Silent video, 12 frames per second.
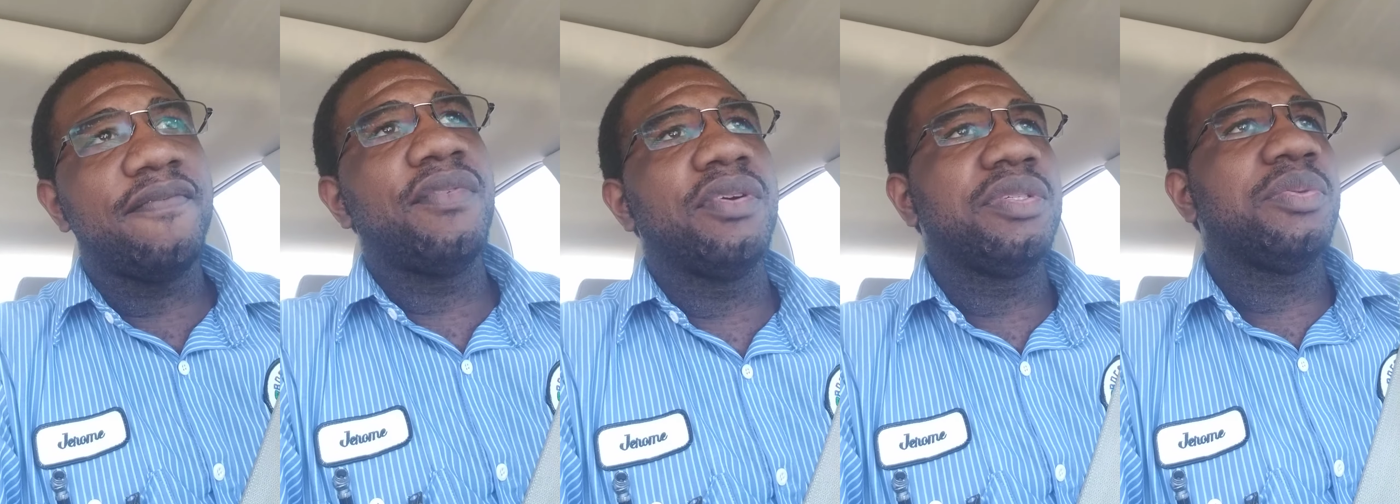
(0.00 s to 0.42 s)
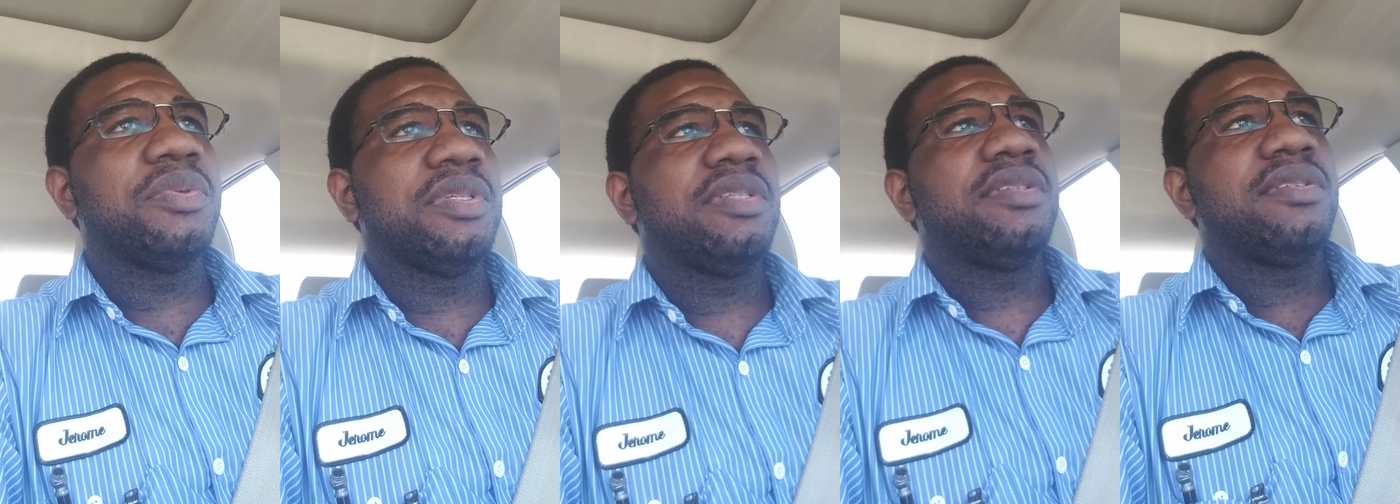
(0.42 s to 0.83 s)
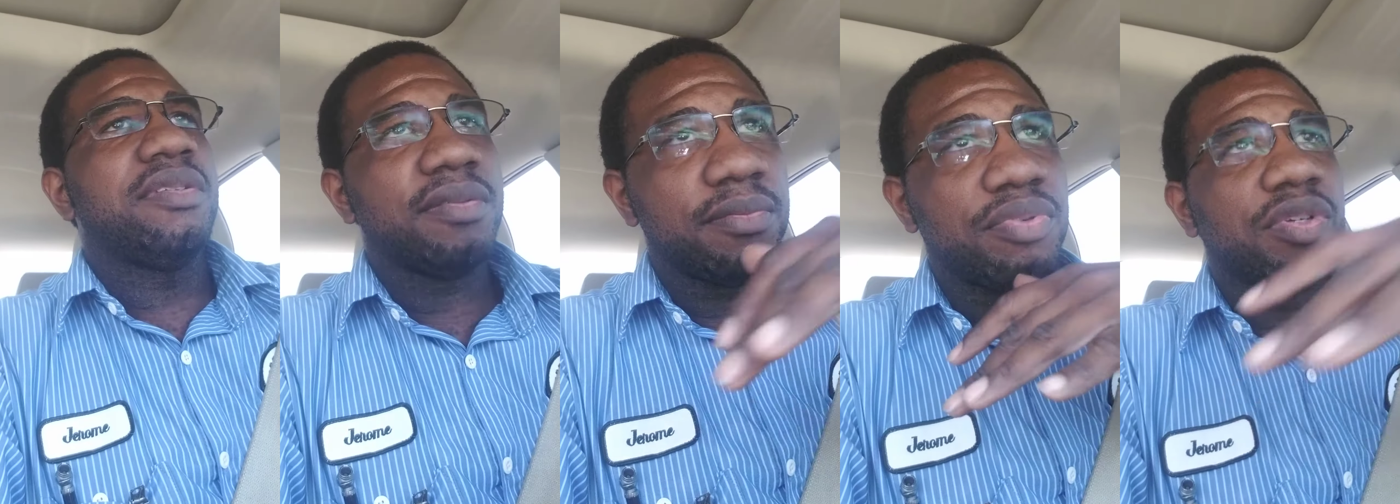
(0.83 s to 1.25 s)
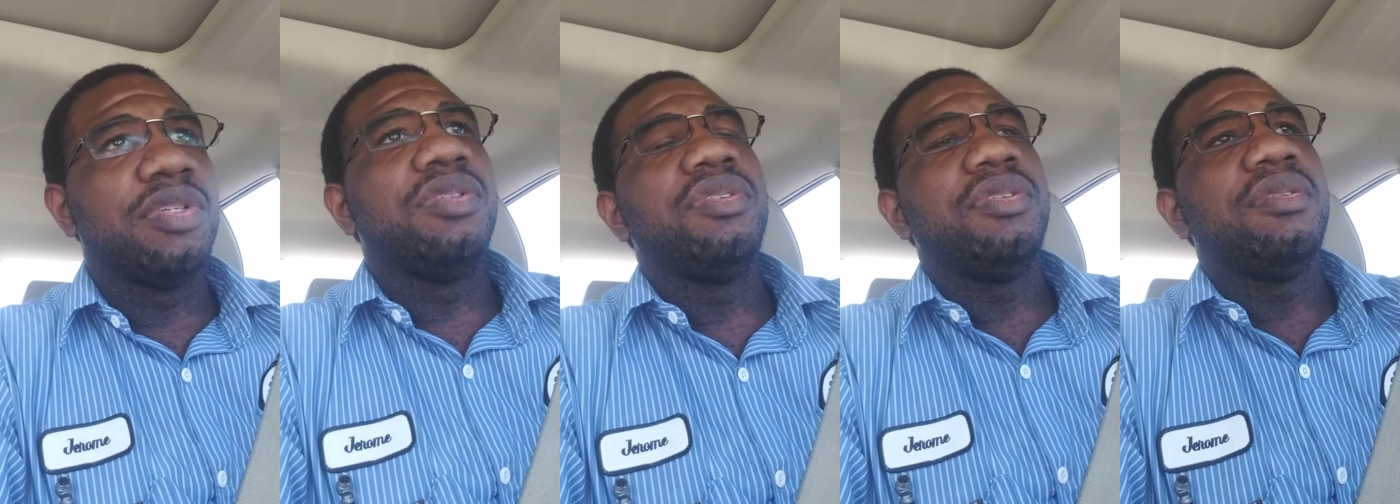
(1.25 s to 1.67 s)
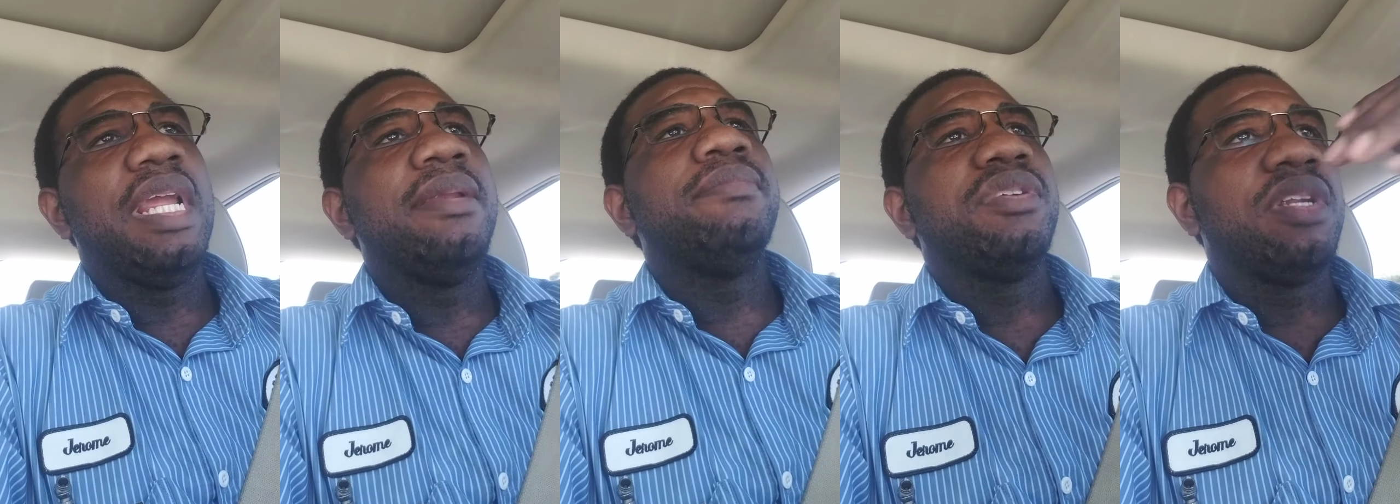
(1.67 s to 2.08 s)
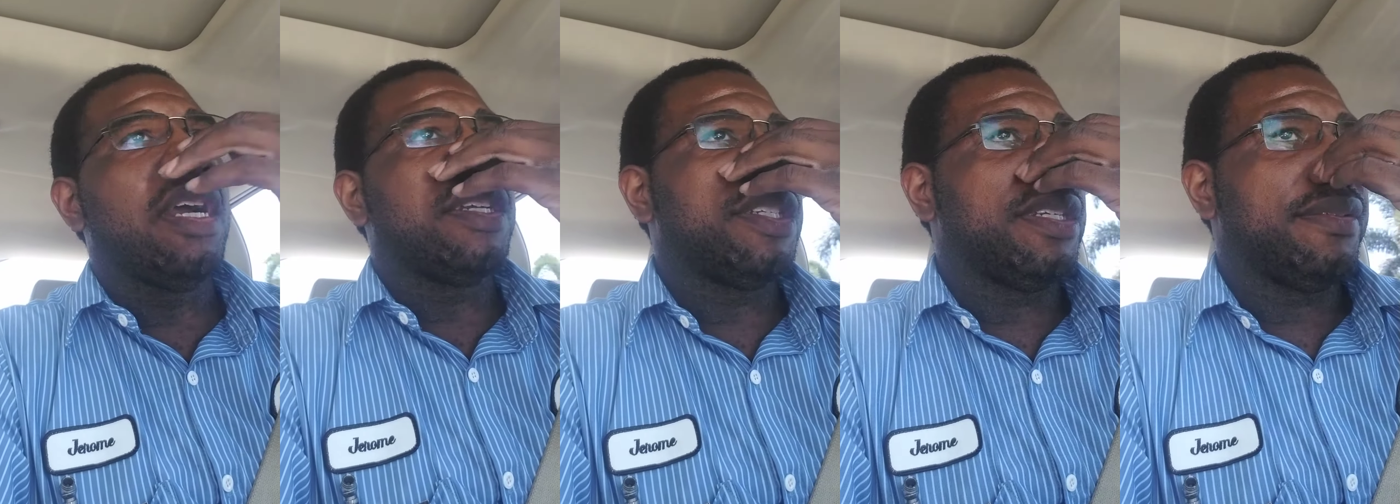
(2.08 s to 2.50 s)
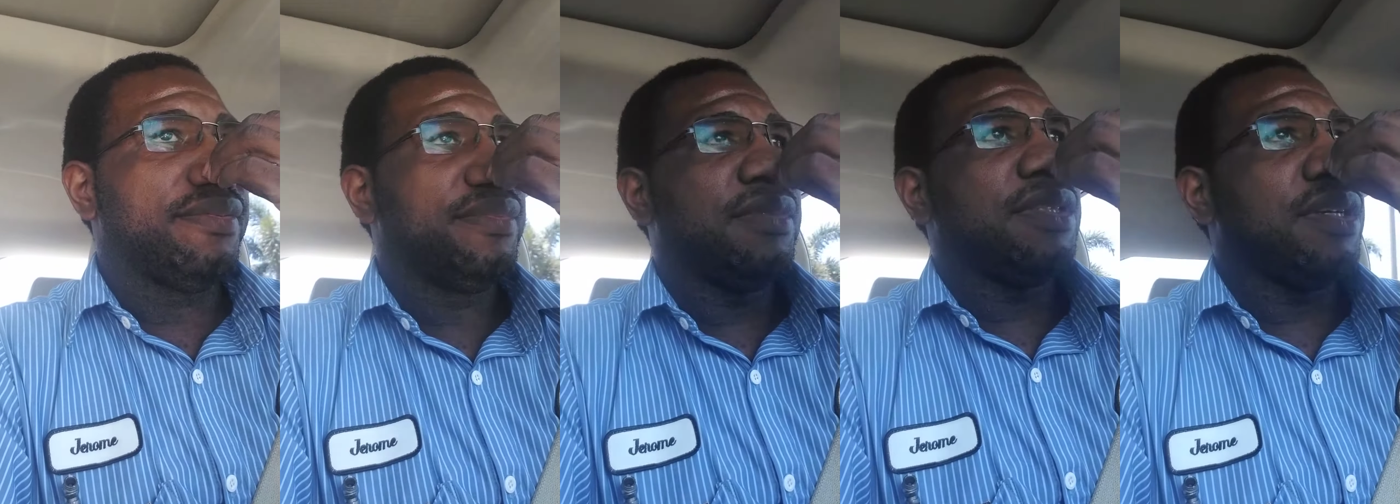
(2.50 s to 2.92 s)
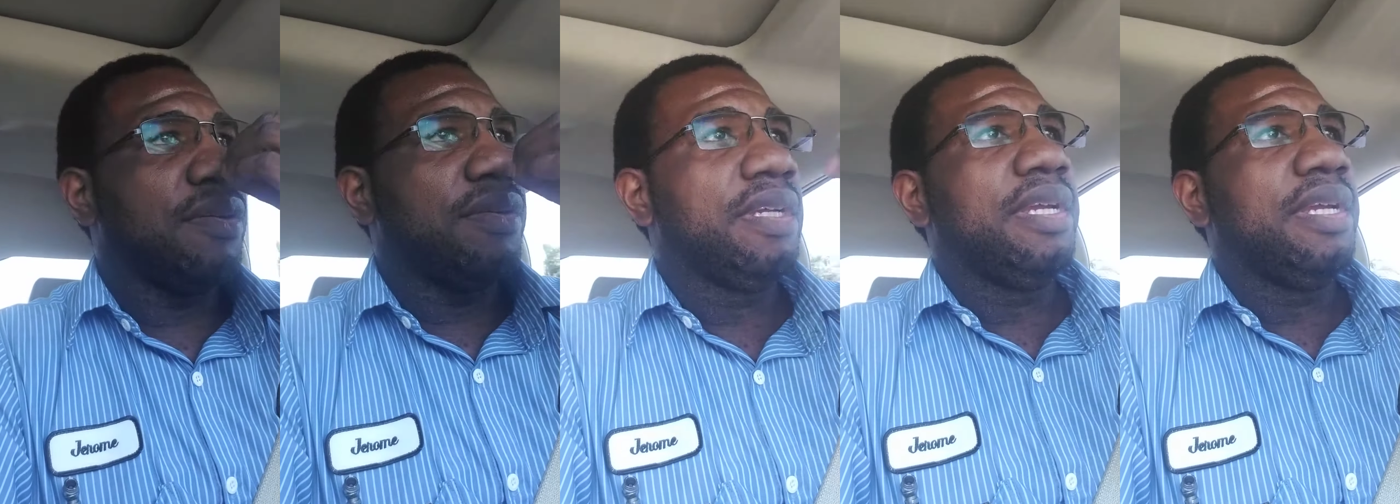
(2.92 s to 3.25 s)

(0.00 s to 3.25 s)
first was in production. So